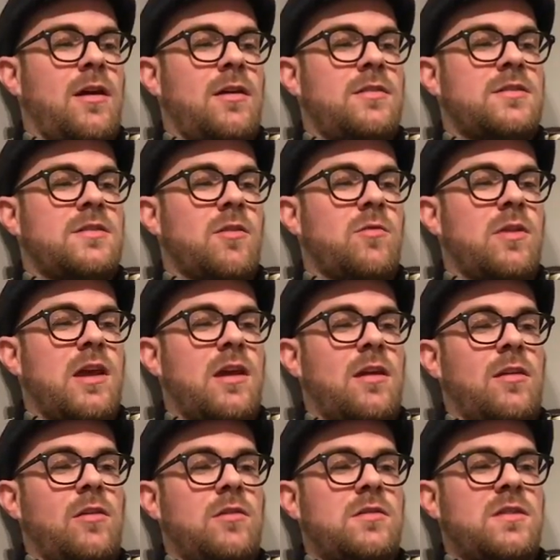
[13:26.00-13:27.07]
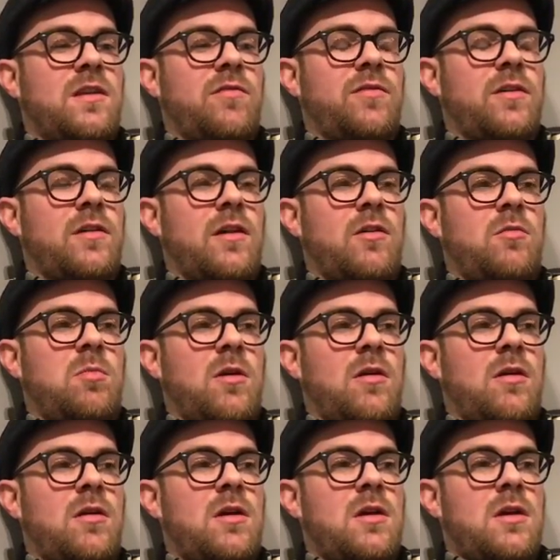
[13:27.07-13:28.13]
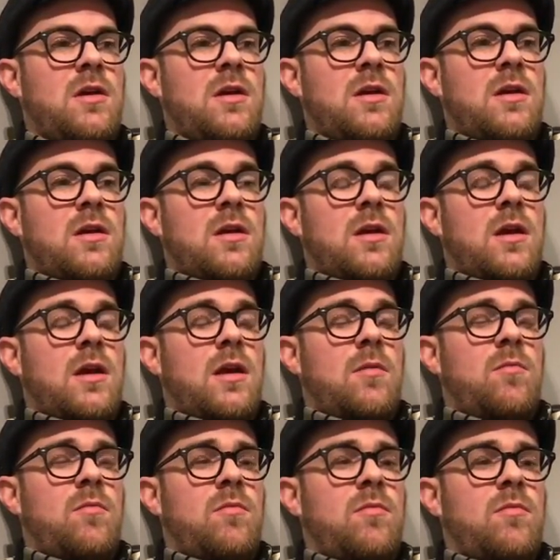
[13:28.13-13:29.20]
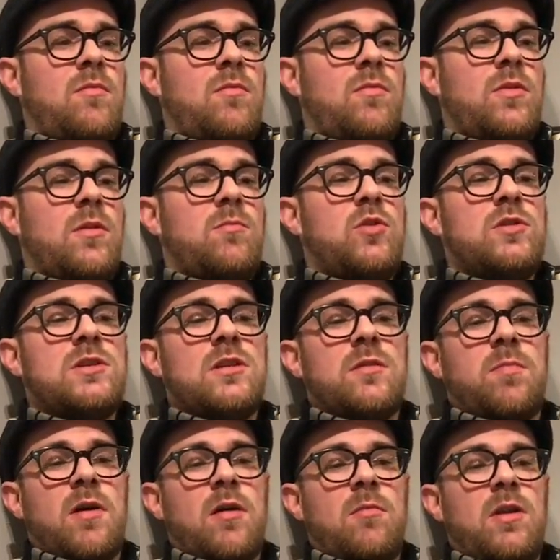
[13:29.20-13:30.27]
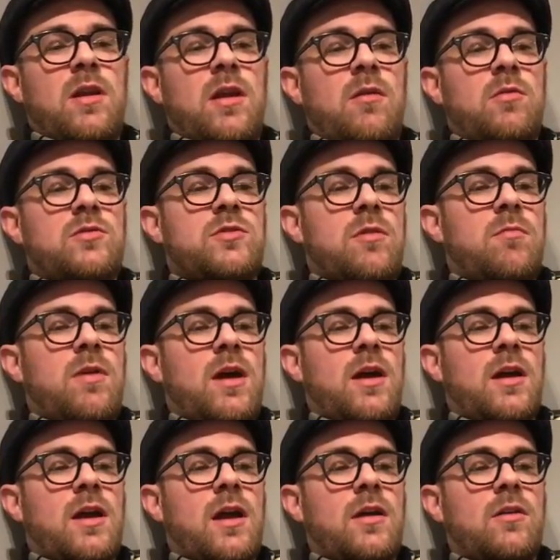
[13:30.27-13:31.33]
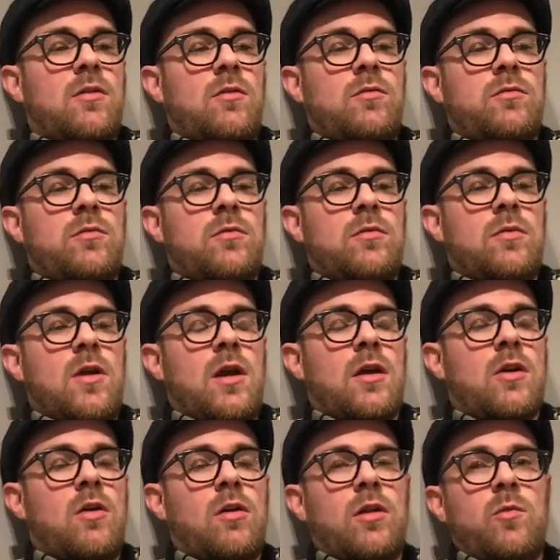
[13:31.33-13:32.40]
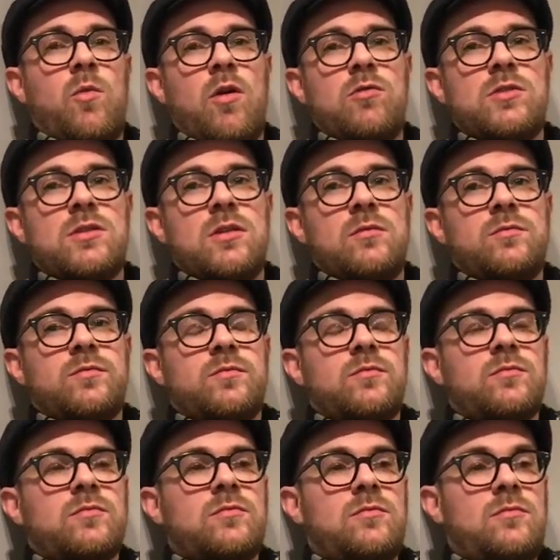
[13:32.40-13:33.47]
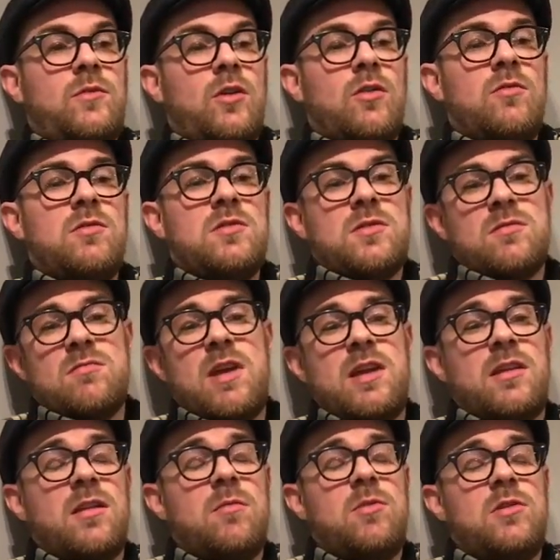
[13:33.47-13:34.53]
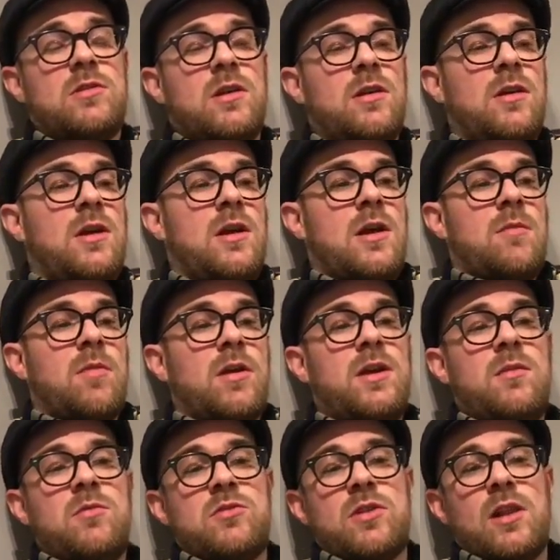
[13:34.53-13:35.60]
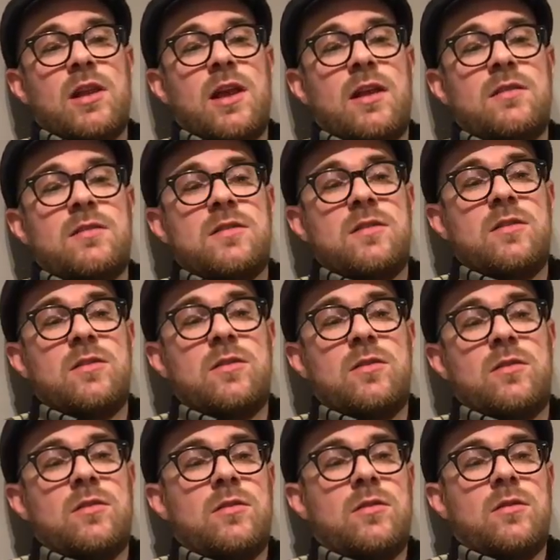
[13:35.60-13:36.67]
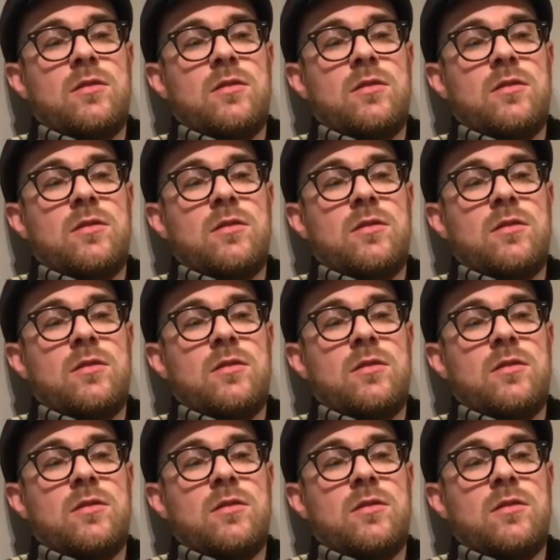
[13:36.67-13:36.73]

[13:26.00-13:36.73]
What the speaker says: Still there. It looks different now, but the music department there was run by a guy called Colin Wilson, who's head of the music. But he was really into